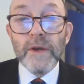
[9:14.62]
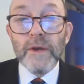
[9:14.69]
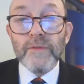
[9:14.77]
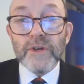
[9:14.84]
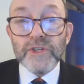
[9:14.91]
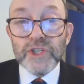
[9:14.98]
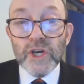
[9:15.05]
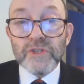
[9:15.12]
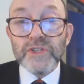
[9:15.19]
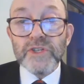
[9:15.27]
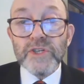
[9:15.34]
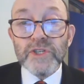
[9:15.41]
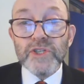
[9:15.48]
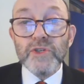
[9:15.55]
The
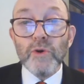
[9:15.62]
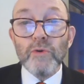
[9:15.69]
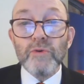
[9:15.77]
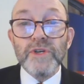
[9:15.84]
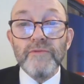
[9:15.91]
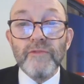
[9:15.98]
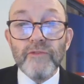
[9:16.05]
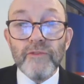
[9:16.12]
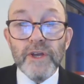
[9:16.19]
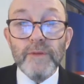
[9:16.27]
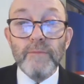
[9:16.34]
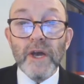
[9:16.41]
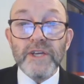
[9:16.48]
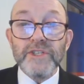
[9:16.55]
justice taught in
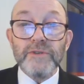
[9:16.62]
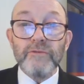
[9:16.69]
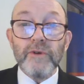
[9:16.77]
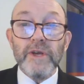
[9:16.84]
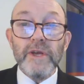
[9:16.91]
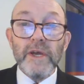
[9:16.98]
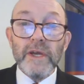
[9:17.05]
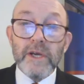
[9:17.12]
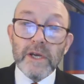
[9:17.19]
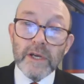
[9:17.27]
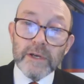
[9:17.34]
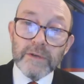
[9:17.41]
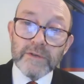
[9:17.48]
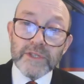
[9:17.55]
Freemasonry
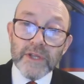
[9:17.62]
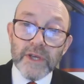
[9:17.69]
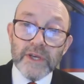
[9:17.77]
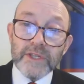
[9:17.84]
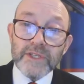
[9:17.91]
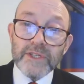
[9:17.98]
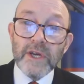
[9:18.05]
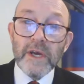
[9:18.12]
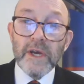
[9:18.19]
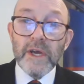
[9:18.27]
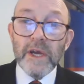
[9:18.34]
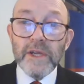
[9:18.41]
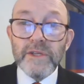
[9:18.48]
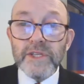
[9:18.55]
includes this,
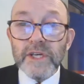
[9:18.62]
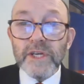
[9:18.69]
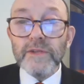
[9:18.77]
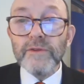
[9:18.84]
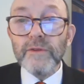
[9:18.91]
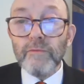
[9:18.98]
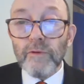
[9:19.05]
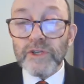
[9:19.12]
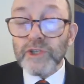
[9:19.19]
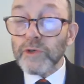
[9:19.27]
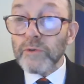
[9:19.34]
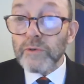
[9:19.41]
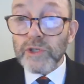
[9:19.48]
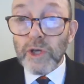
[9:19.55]
indeed the
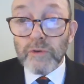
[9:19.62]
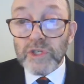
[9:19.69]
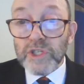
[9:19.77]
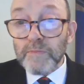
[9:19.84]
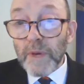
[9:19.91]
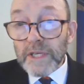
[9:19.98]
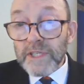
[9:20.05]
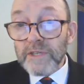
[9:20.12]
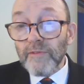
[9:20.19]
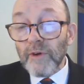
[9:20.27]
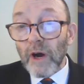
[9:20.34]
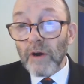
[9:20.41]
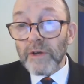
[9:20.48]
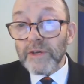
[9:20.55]
ritual so
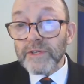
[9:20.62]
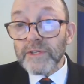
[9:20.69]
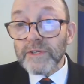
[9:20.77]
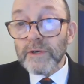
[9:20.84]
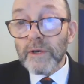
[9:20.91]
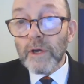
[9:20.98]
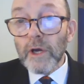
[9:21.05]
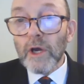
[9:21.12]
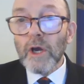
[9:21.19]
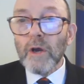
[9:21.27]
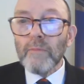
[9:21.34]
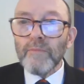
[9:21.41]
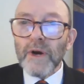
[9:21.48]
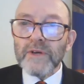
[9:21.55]
specifies.
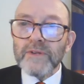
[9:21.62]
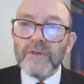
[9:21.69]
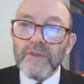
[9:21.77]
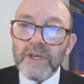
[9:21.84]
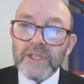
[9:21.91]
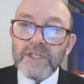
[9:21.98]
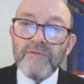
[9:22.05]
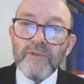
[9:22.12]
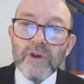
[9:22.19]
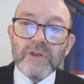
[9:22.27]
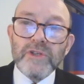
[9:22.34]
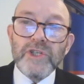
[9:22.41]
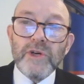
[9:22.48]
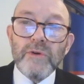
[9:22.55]
But this
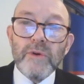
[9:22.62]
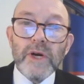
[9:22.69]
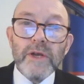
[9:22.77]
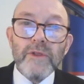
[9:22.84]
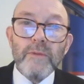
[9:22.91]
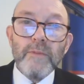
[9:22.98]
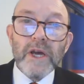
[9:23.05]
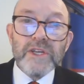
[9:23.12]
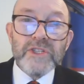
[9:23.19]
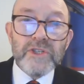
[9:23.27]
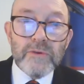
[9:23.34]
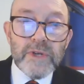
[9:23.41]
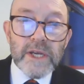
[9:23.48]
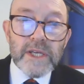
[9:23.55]
virtue, in the
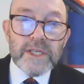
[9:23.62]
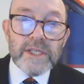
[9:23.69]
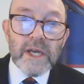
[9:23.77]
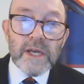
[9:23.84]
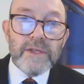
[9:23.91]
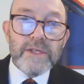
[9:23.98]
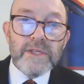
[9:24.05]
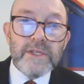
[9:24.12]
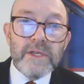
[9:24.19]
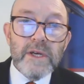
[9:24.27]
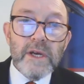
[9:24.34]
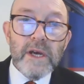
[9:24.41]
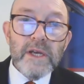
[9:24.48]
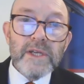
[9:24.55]
Masonic sense,
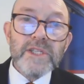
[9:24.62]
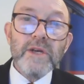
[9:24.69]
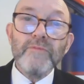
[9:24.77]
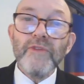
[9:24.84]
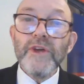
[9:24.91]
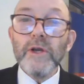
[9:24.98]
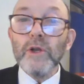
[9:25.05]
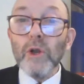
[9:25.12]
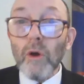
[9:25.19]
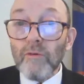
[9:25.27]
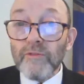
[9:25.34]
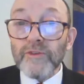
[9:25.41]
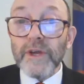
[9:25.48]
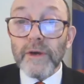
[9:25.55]
is something
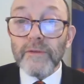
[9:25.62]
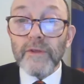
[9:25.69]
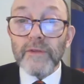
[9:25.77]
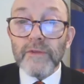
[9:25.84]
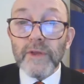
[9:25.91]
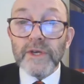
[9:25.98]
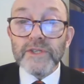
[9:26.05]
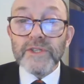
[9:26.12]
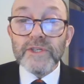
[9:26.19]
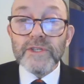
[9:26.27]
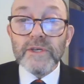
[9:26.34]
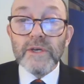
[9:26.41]
loftier than this.